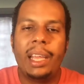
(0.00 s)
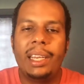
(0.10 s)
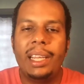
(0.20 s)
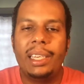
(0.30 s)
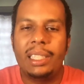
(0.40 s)

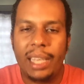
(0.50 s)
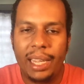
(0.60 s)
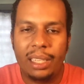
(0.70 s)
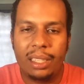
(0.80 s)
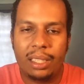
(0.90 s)
They
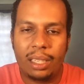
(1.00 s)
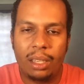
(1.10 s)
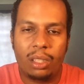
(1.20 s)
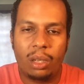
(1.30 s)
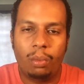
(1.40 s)
decided to
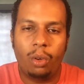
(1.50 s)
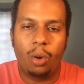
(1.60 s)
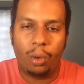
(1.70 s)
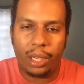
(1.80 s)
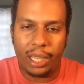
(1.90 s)
sell some
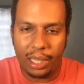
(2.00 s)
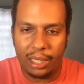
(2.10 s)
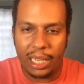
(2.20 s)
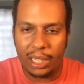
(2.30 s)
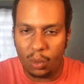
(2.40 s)
goat
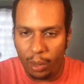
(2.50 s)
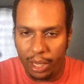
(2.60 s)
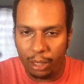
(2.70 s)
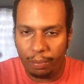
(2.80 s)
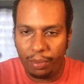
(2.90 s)
kids as well.